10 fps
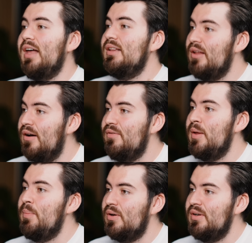I love the
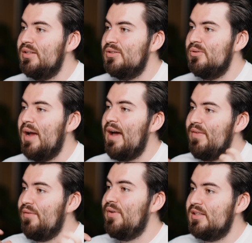ability to have
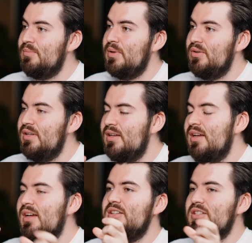that flexibility,
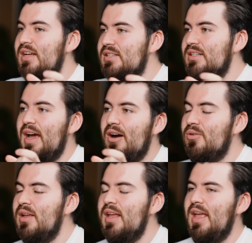change it
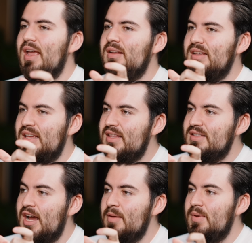out, and get the
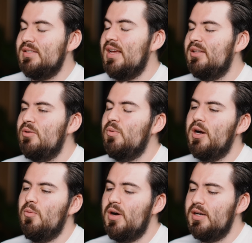timing exactly where
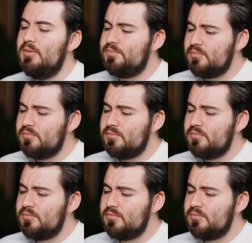I want it.